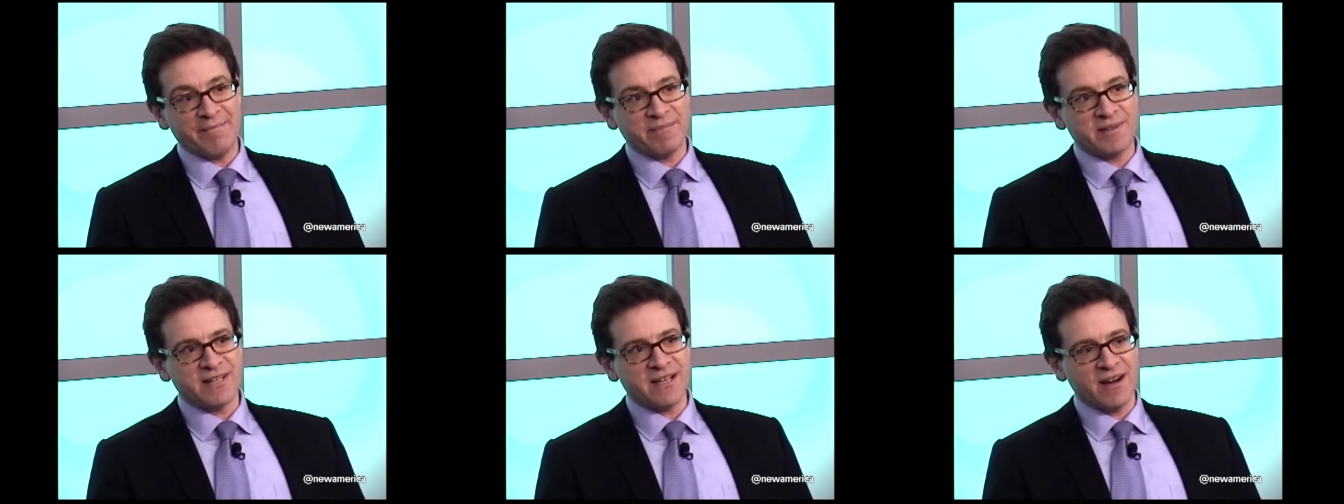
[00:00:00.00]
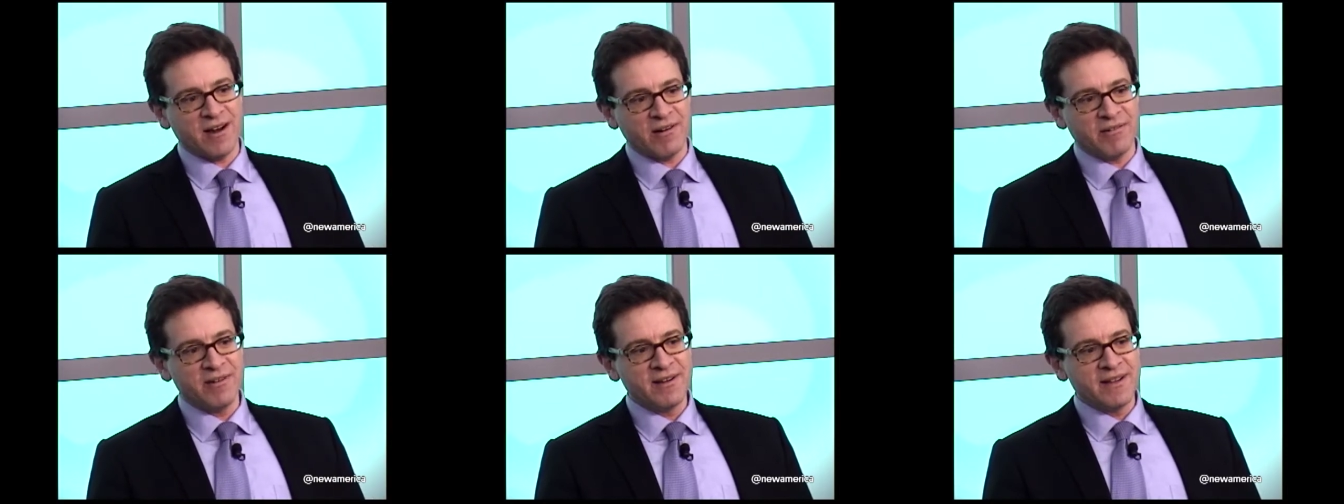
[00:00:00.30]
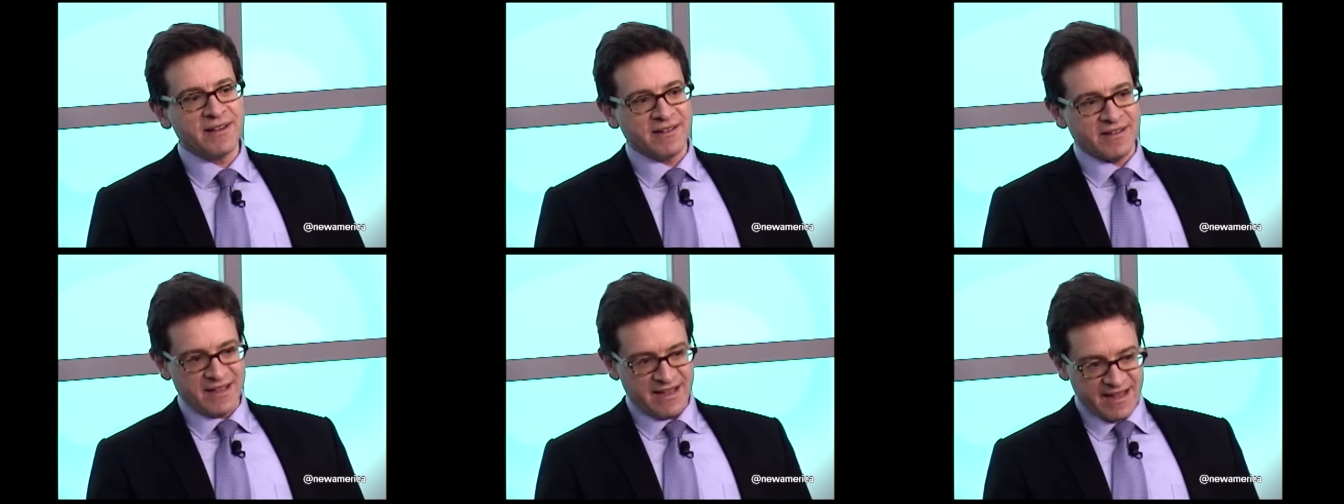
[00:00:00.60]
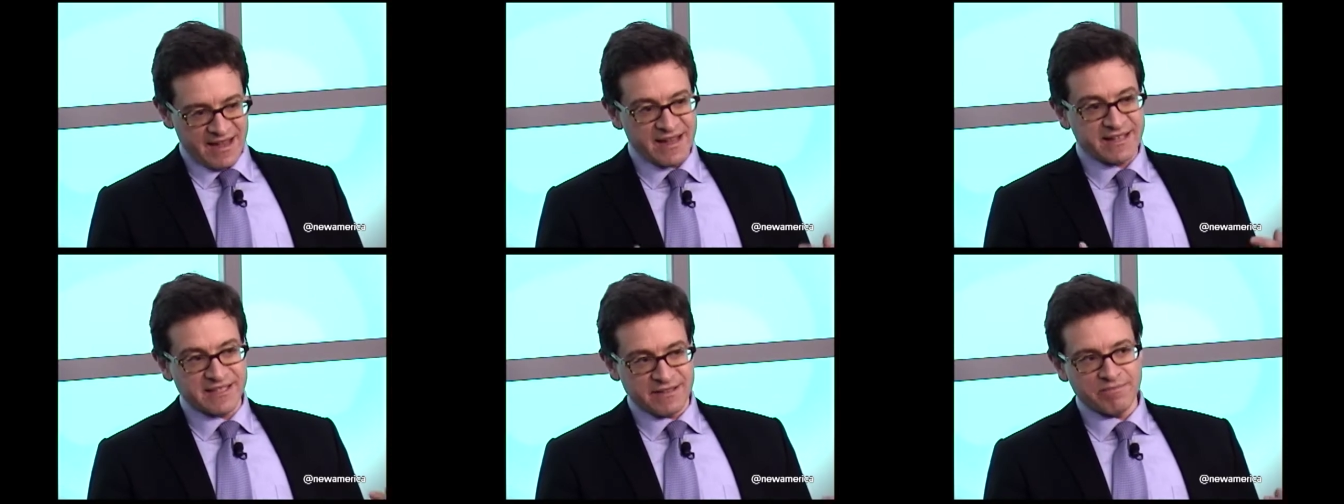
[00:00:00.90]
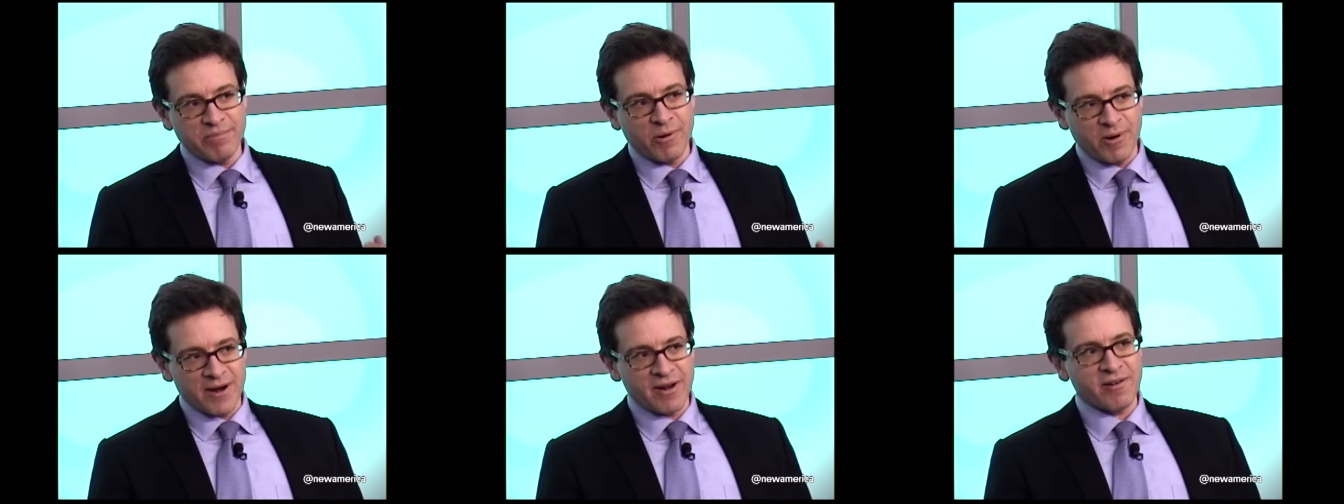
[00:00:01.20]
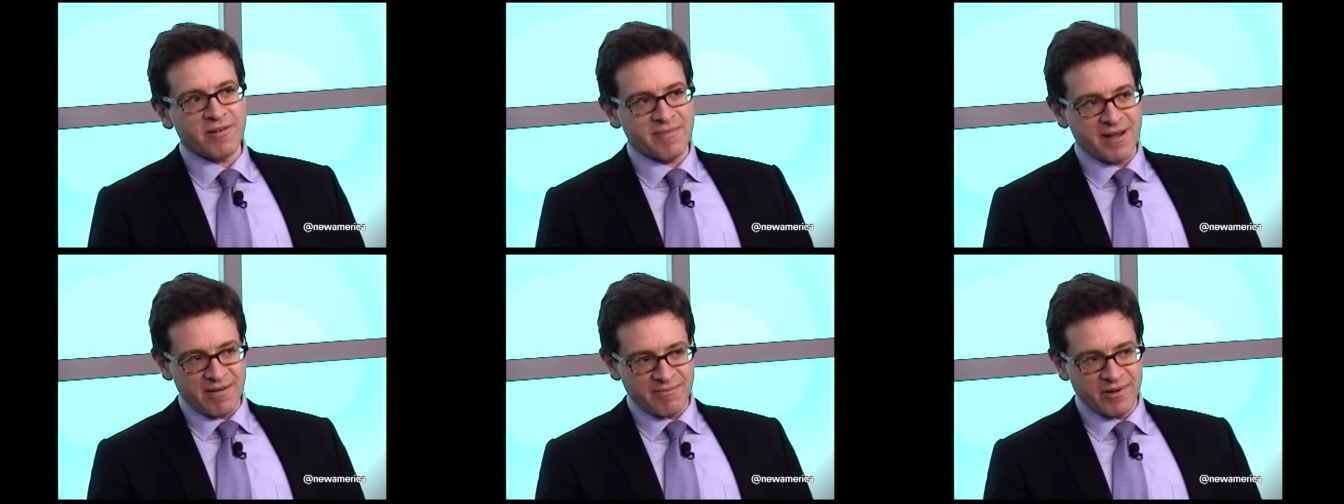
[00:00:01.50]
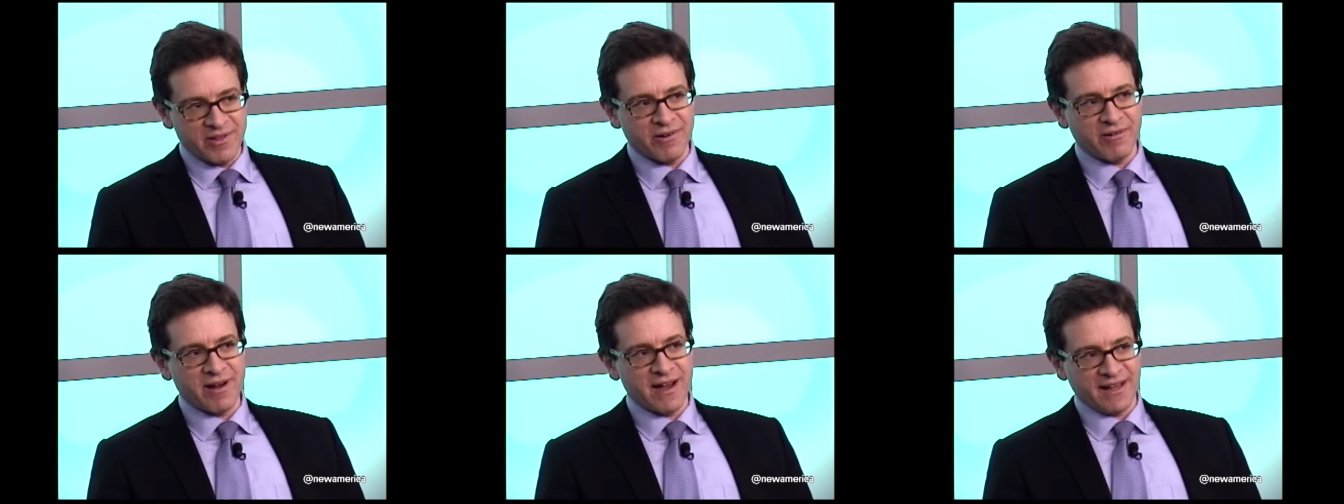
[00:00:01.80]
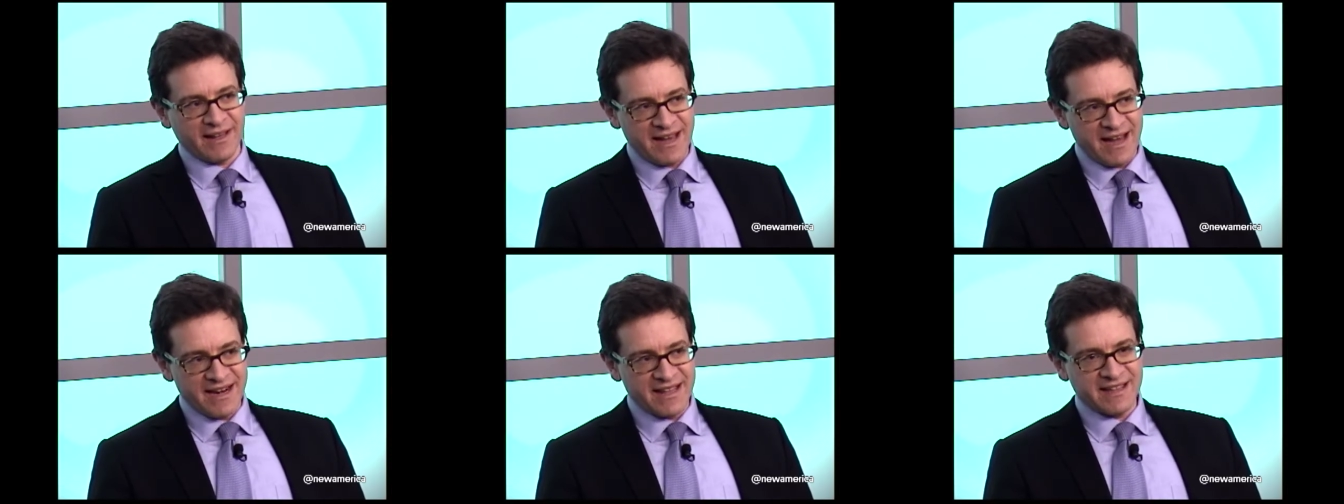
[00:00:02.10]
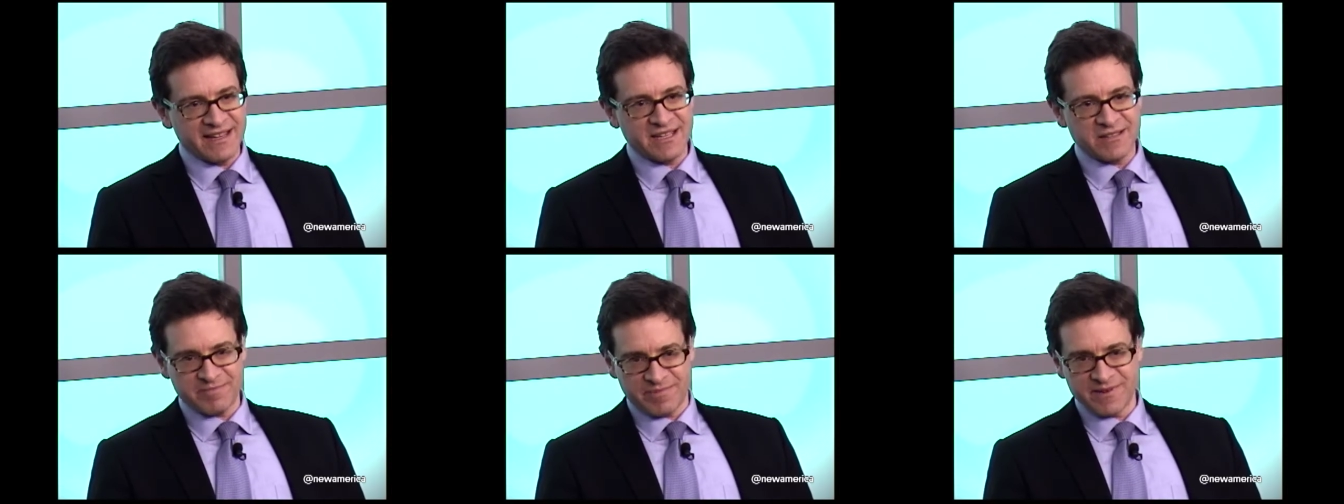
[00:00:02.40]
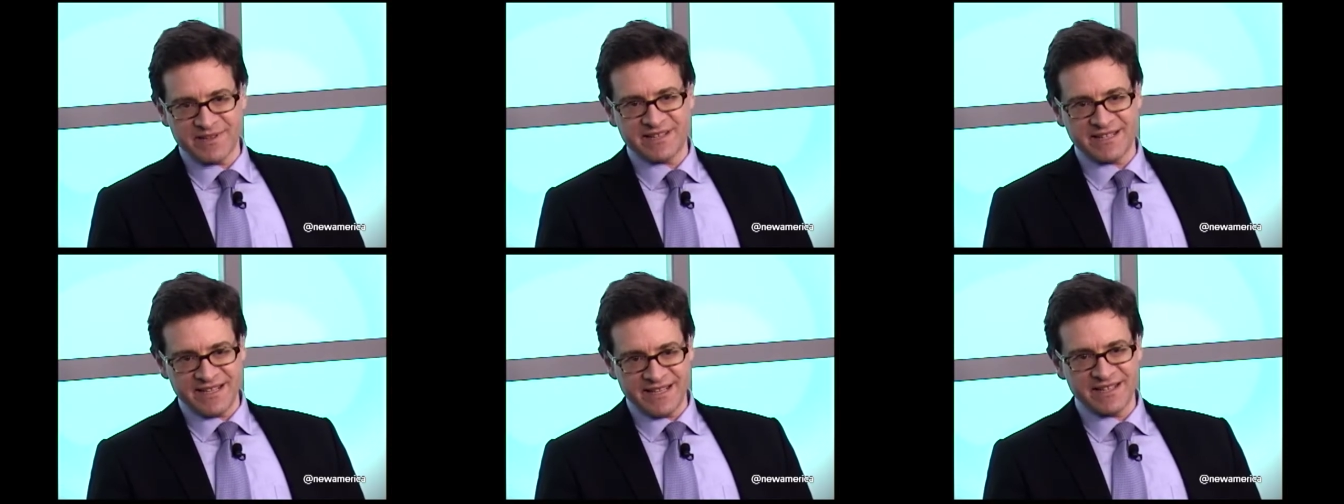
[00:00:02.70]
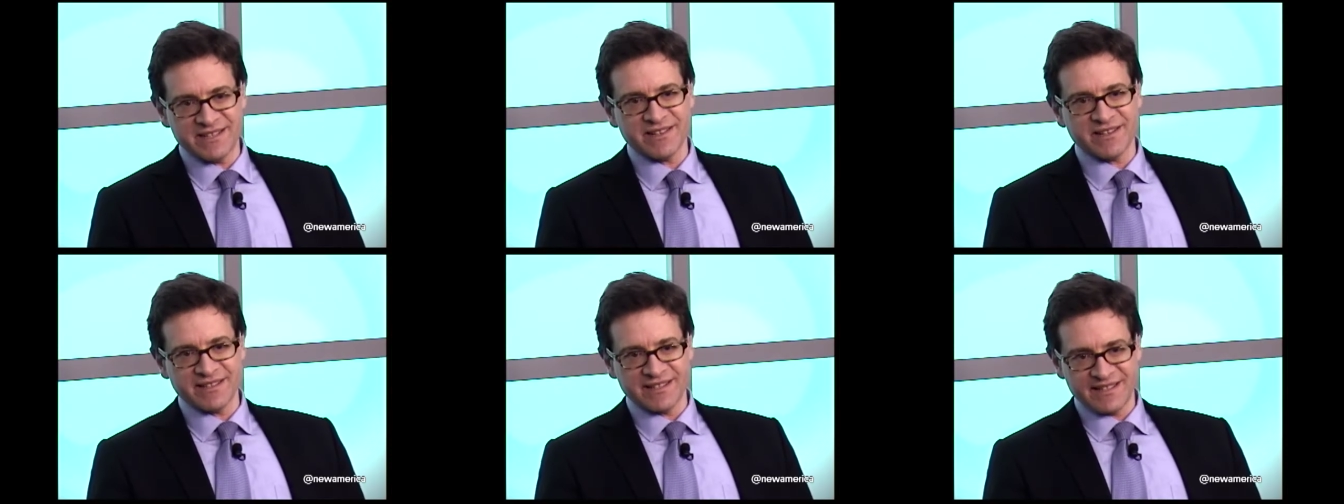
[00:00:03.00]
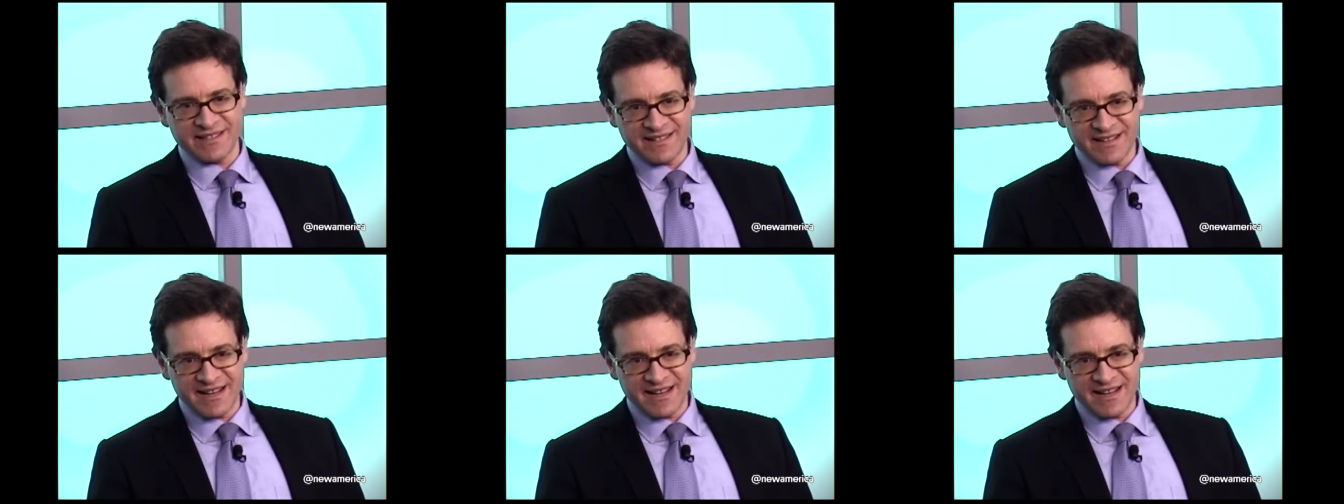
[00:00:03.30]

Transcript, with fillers: So it's important to remember the way a lot of these procedures